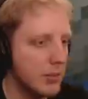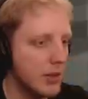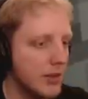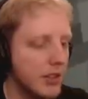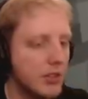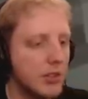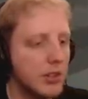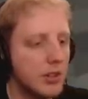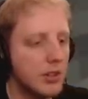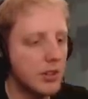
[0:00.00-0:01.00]
Perfect.
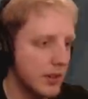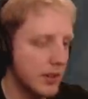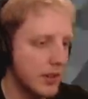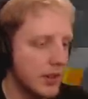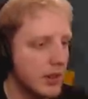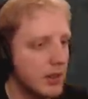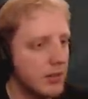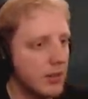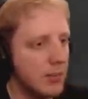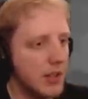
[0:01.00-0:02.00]

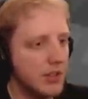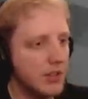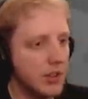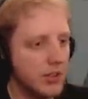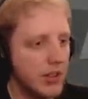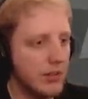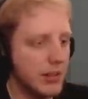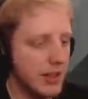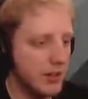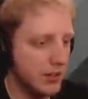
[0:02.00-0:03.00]
I'll place the torch there
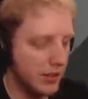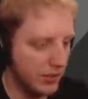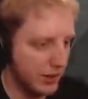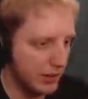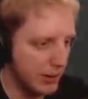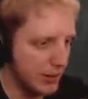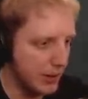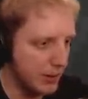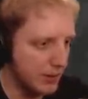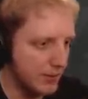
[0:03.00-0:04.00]
for now just so you can see where we're
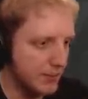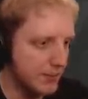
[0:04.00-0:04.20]
going.